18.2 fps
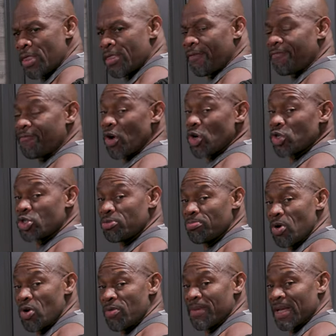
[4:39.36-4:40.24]
the first
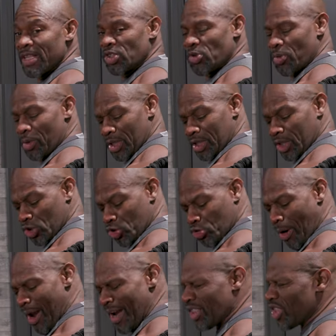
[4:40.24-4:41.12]
movement, you want to
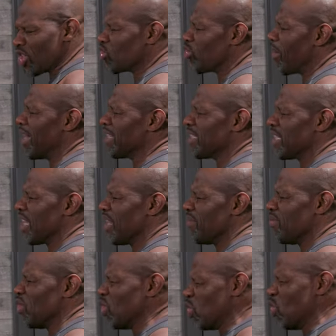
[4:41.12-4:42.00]
contract the
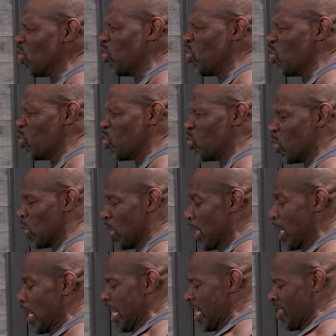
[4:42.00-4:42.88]
tricep, ooh,
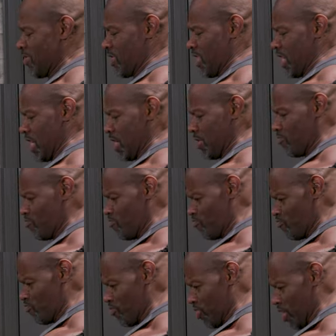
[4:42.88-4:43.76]
and then
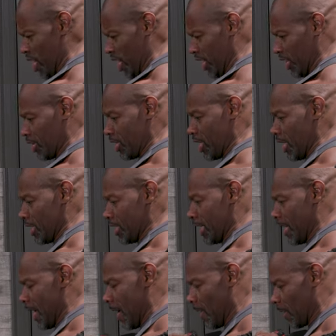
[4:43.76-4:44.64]
extend
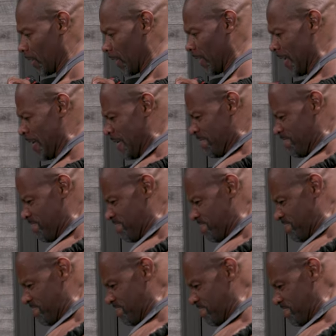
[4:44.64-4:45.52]
it out.
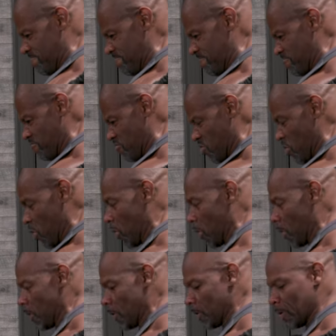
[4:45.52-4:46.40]

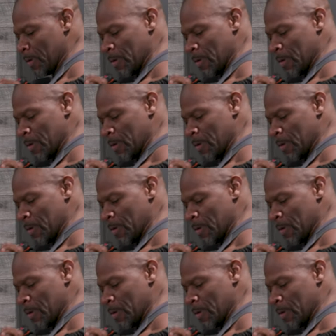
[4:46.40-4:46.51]
I